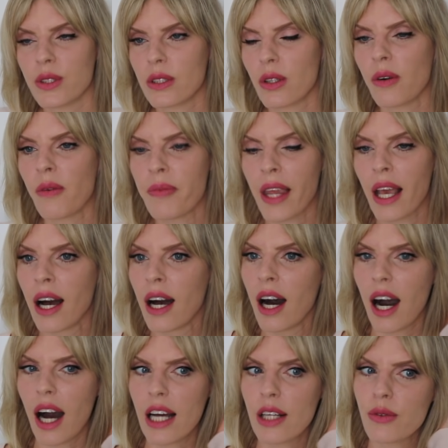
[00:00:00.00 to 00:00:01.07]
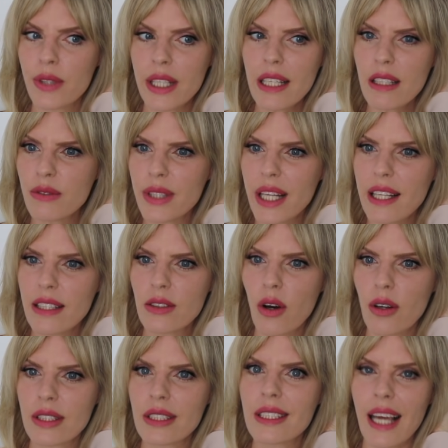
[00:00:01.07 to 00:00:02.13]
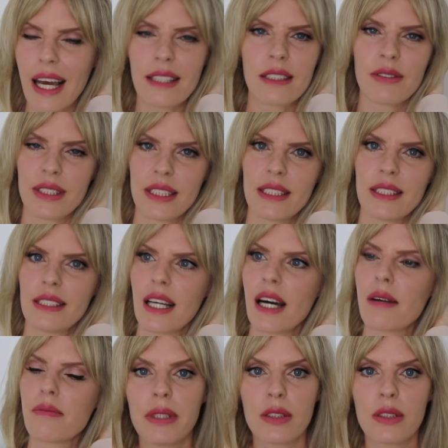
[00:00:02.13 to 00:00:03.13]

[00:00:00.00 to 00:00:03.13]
So I really, really don't get this step.